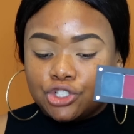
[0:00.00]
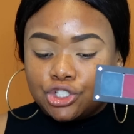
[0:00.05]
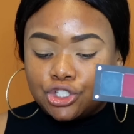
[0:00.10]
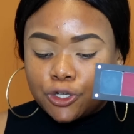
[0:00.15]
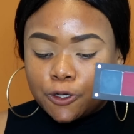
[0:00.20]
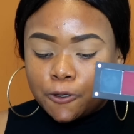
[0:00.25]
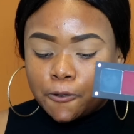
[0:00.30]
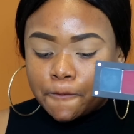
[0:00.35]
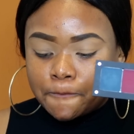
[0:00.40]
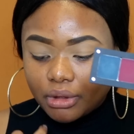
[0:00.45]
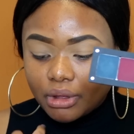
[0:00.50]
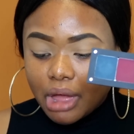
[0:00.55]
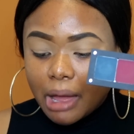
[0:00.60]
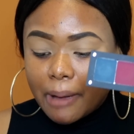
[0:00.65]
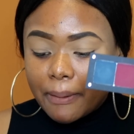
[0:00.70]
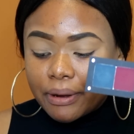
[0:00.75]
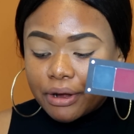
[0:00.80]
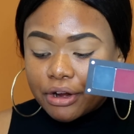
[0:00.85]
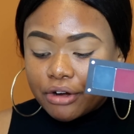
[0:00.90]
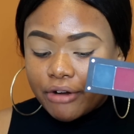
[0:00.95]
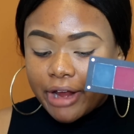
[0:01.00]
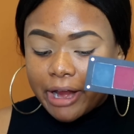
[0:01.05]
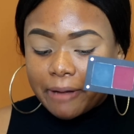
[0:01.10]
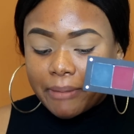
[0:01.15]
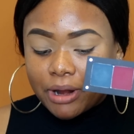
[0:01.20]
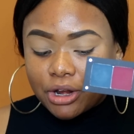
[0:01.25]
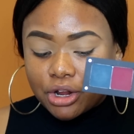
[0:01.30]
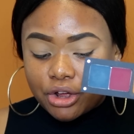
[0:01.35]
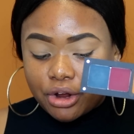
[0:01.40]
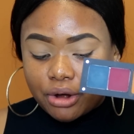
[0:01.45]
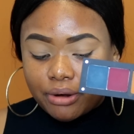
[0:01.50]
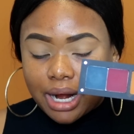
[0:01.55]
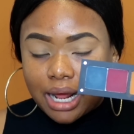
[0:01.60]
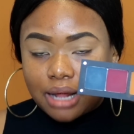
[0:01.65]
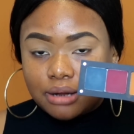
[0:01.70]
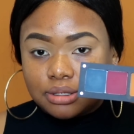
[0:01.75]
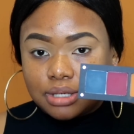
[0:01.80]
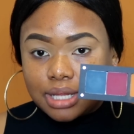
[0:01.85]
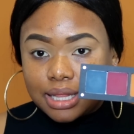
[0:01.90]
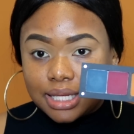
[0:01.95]
So I'm going to create my look
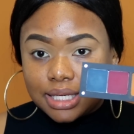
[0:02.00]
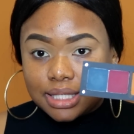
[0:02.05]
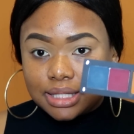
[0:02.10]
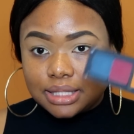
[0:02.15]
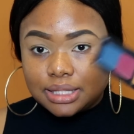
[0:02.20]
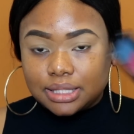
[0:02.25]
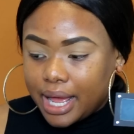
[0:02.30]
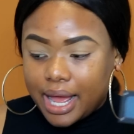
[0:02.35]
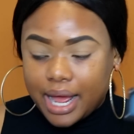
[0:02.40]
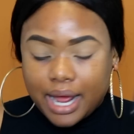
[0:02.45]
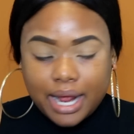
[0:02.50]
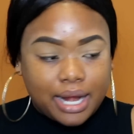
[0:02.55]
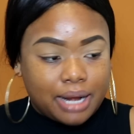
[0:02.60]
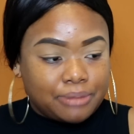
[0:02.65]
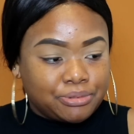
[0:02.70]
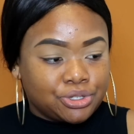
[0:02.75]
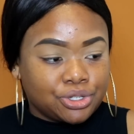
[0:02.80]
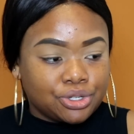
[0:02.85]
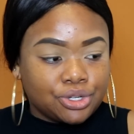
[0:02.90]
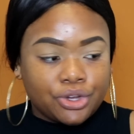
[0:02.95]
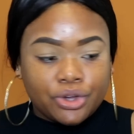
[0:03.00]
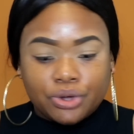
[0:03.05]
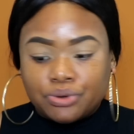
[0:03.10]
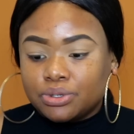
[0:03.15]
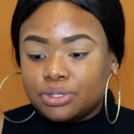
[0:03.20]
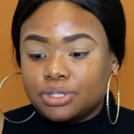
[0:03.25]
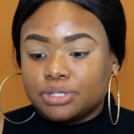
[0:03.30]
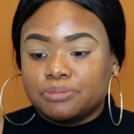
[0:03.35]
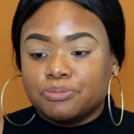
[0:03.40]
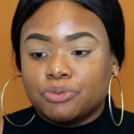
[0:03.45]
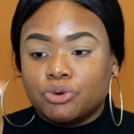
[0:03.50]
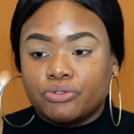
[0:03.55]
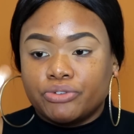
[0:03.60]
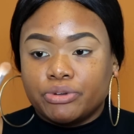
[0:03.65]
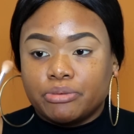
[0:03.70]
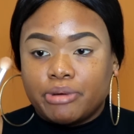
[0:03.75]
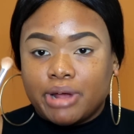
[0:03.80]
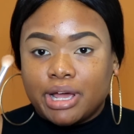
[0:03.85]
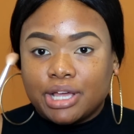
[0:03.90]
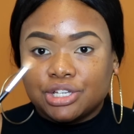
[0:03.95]
around this, and I'm just going to go in with this
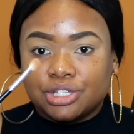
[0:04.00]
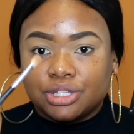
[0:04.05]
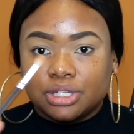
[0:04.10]
Morphe brush.